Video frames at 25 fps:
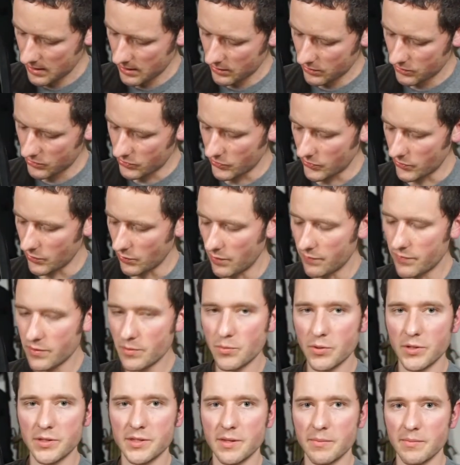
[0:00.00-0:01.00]
So if you
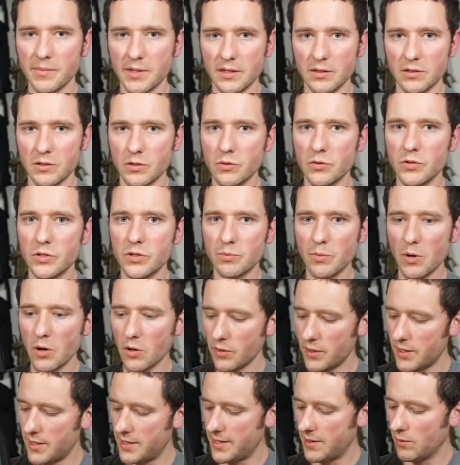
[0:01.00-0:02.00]
put something too
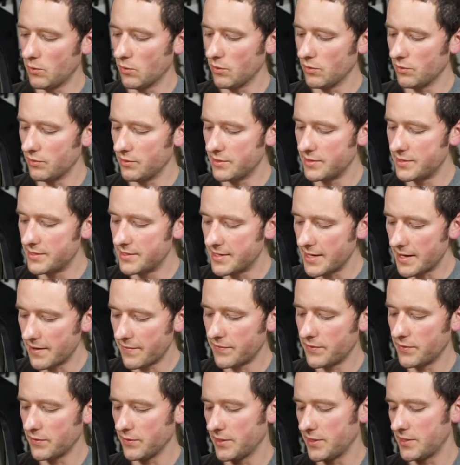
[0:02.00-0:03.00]
small in, it will
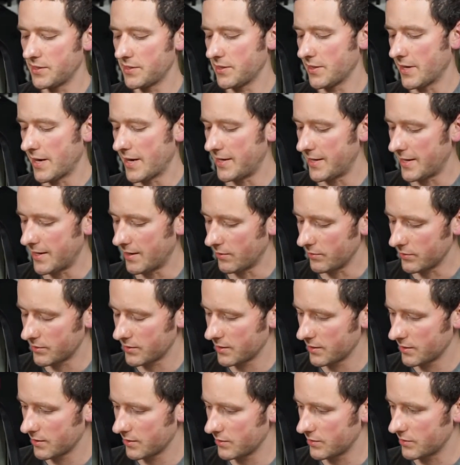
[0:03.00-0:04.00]
definitely slide
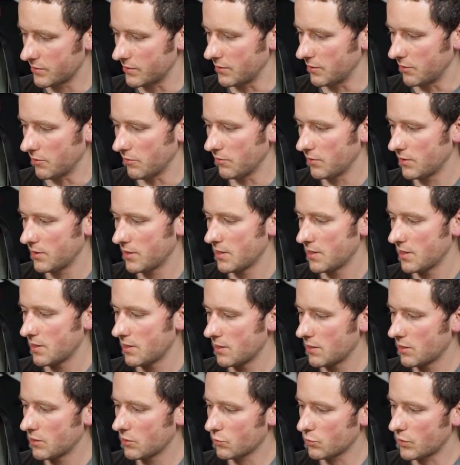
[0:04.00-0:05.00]
out. So
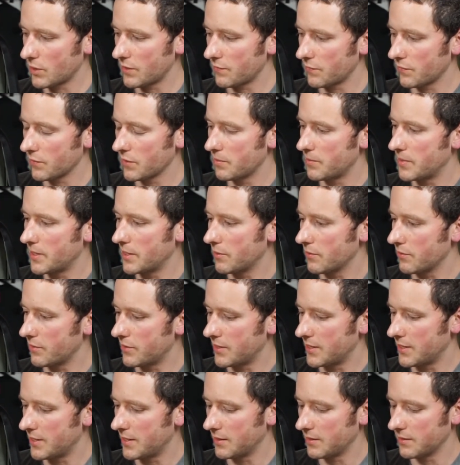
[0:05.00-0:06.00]
great for the bigger
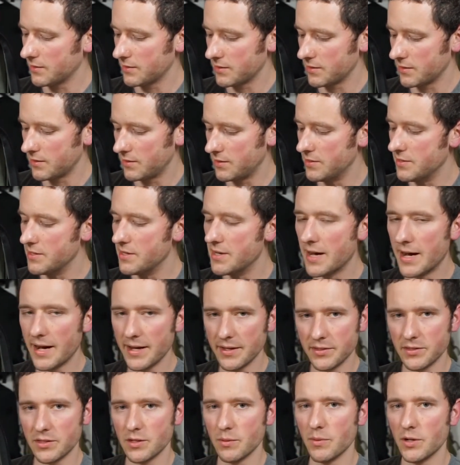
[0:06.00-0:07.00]
things,
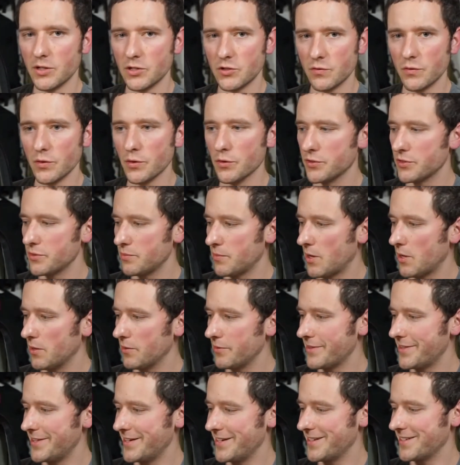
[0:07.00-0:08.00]
not so much for those
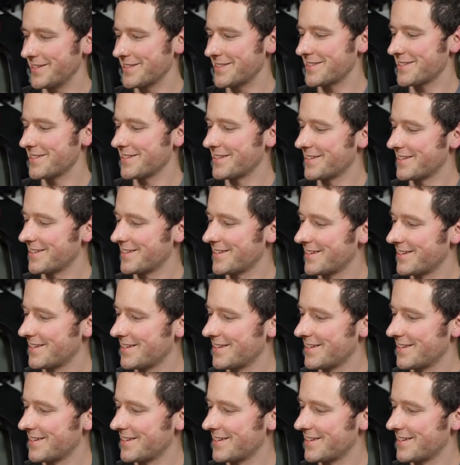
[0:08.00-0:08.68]
smaller things.